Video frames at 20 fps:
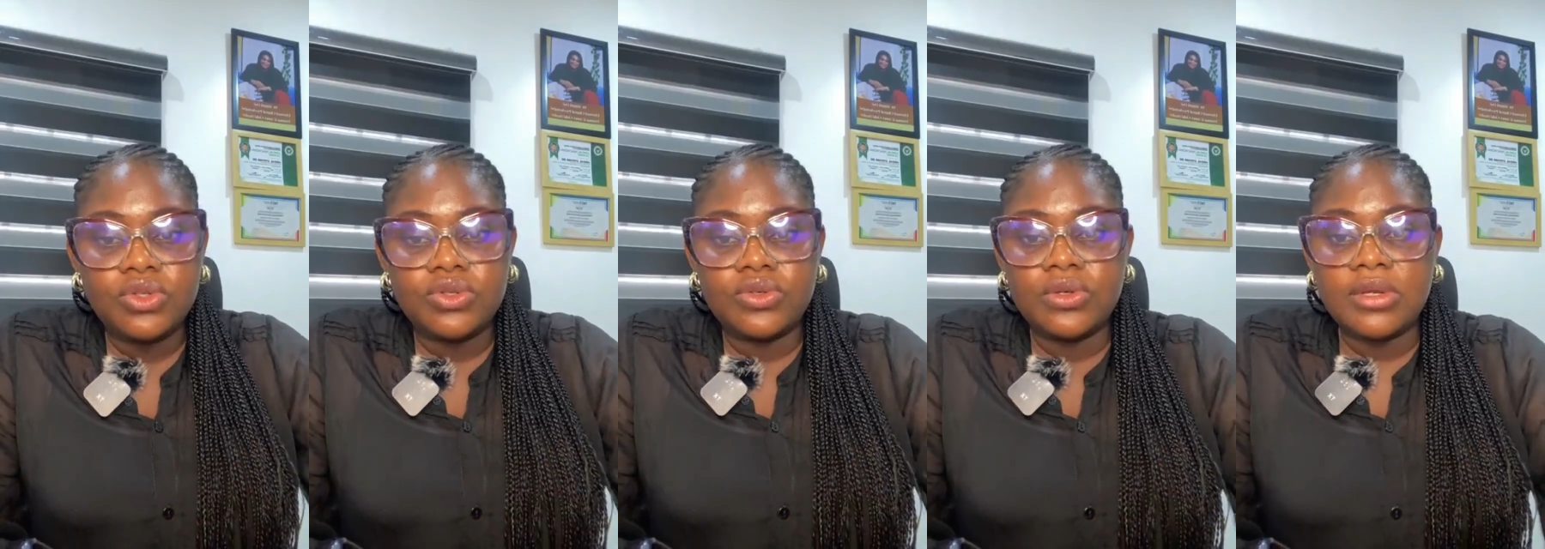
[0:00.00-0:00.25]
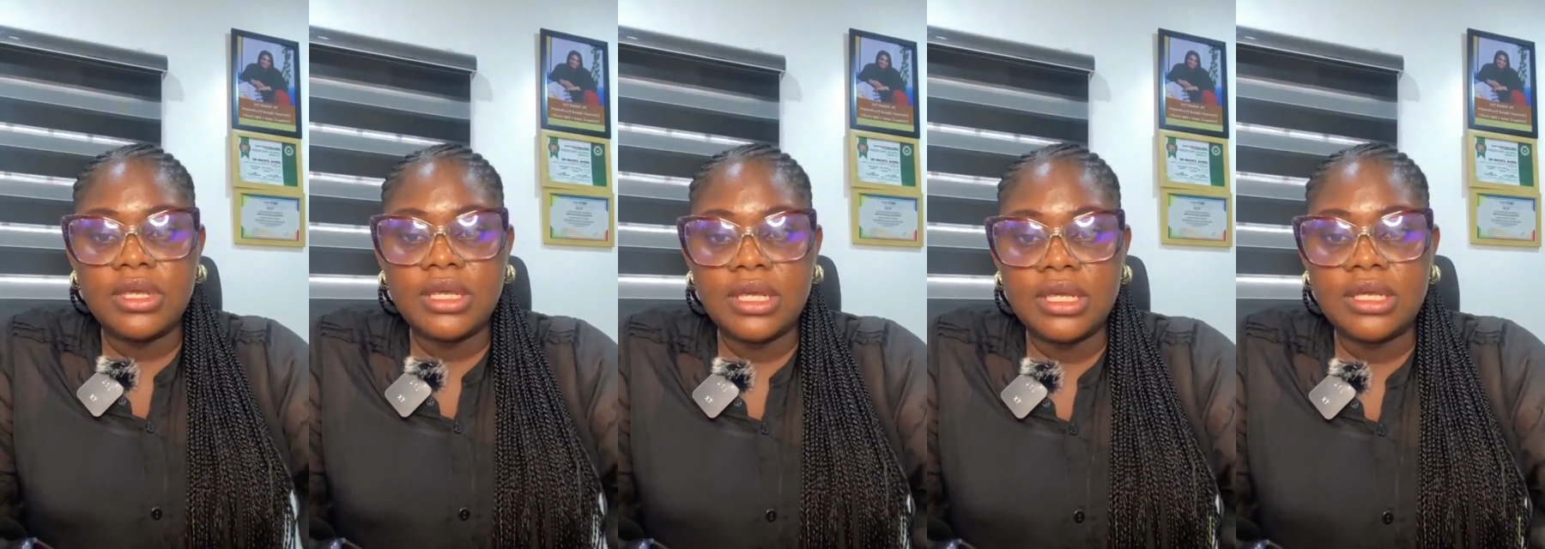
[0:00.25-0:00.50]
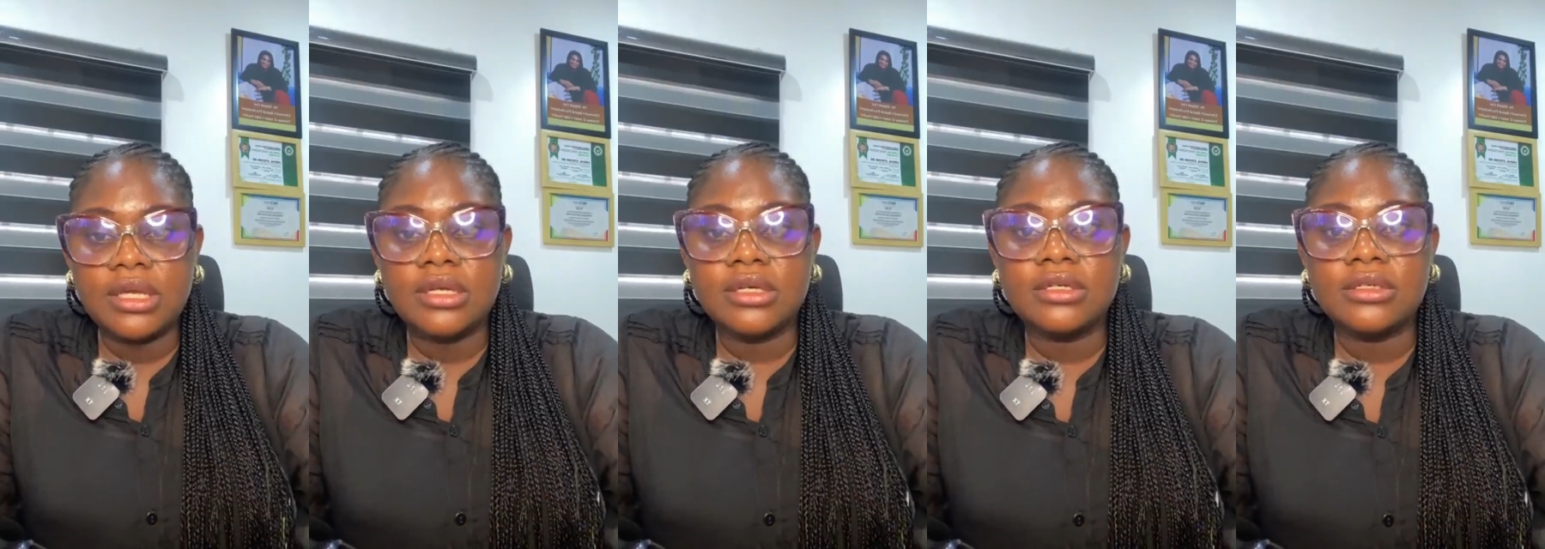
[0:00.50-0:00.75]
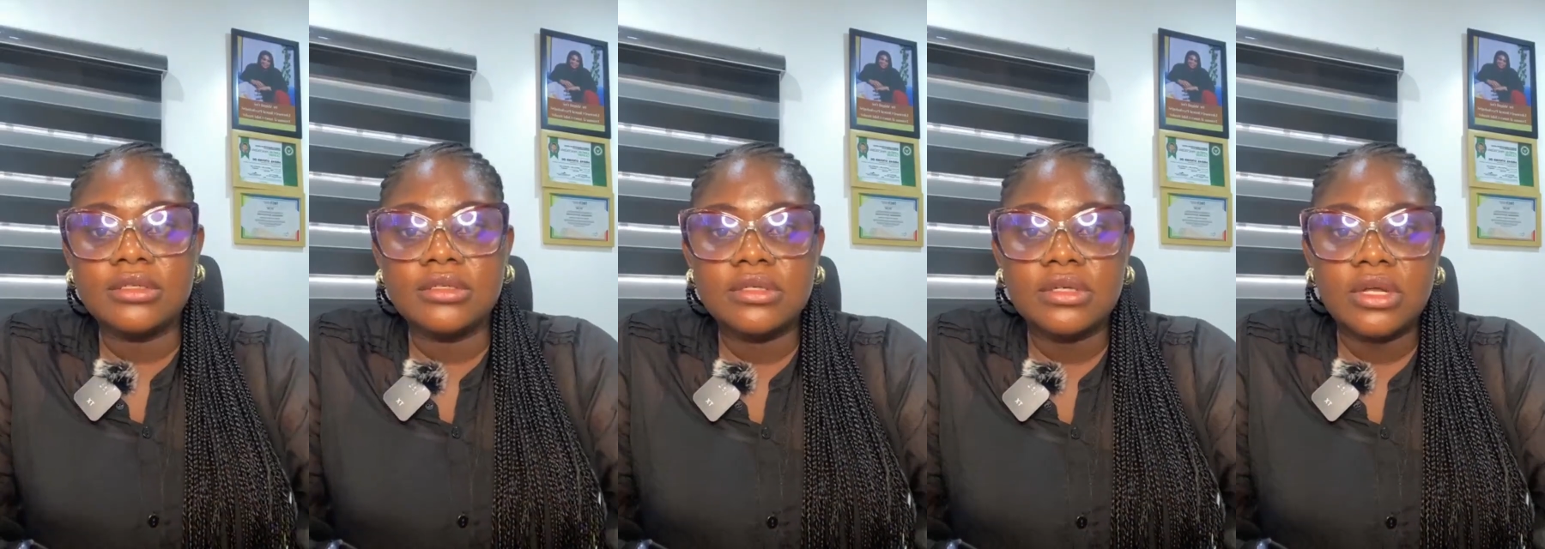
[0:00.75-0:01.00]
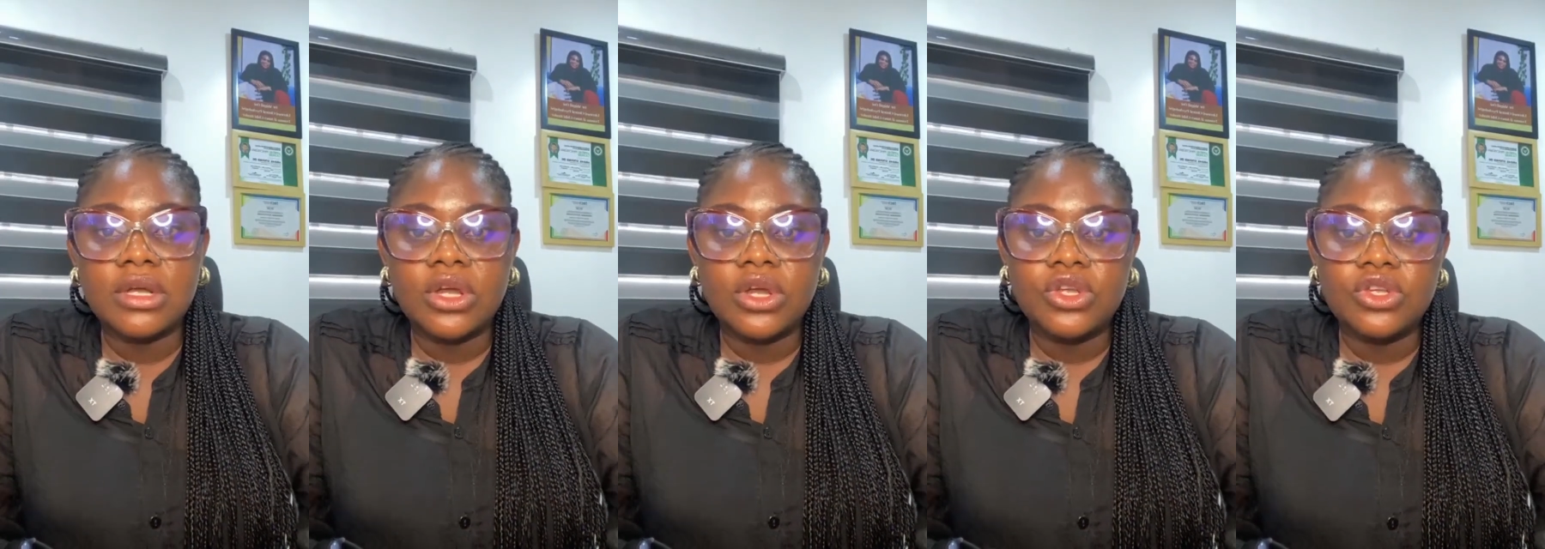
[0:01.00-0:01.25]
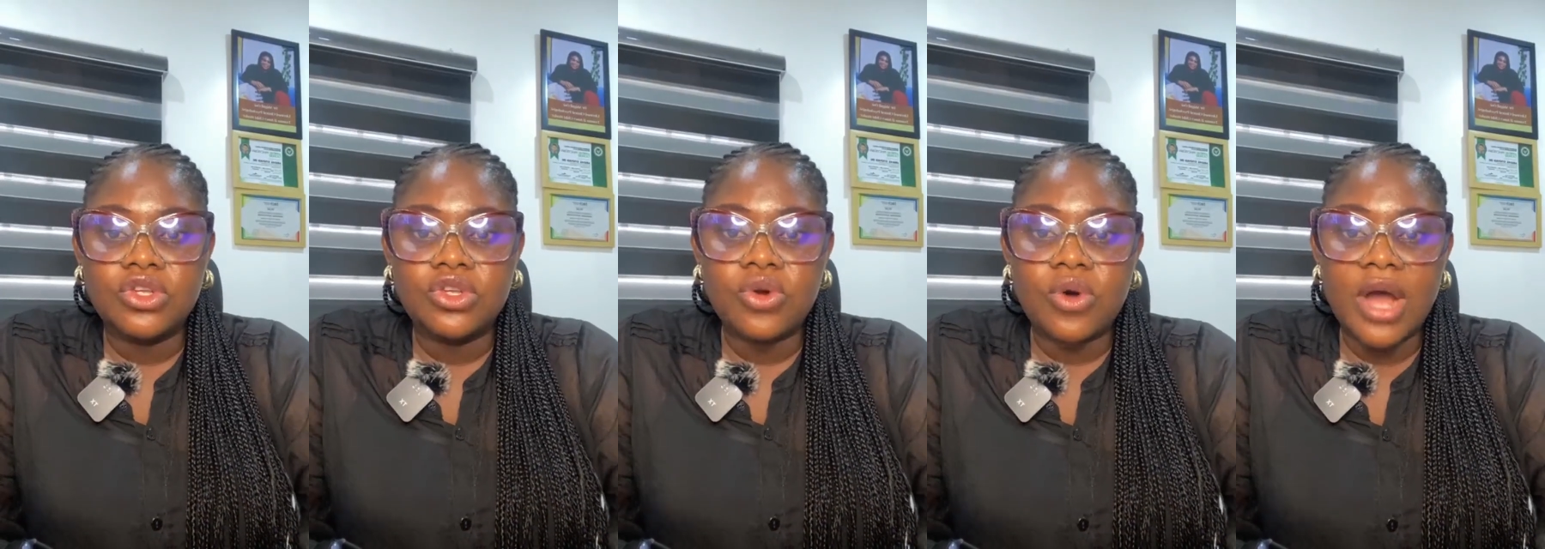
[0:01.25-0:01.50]
to heal
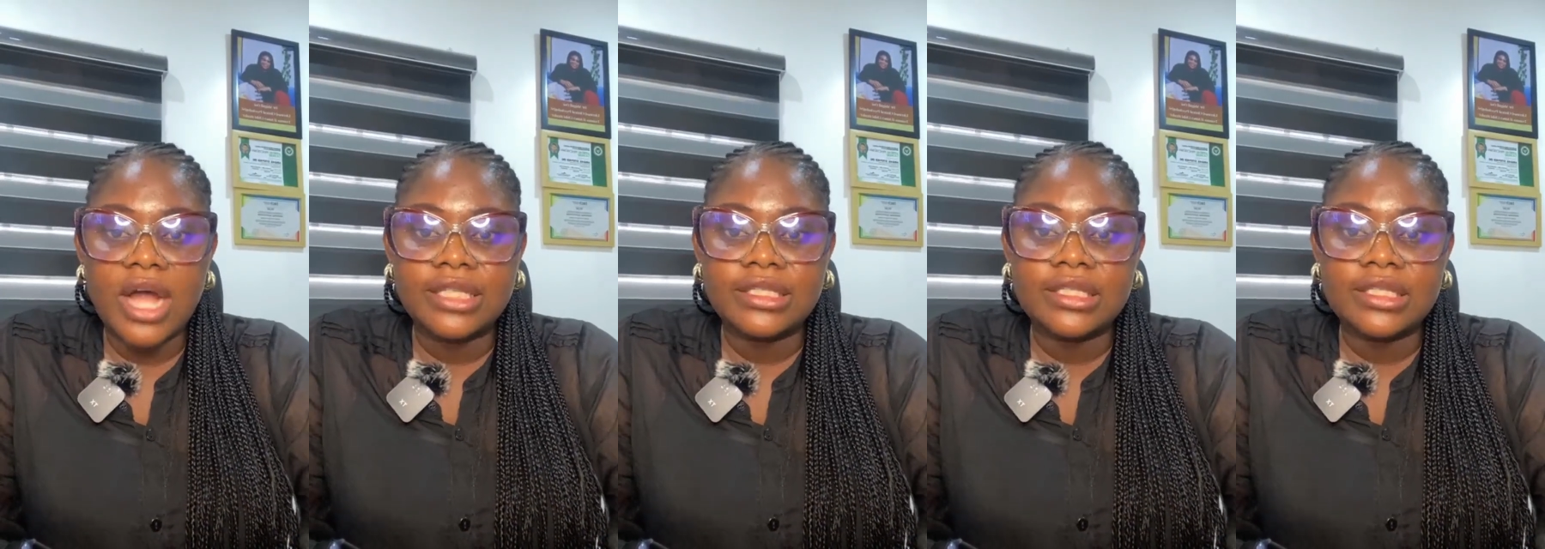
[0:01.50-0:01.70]
your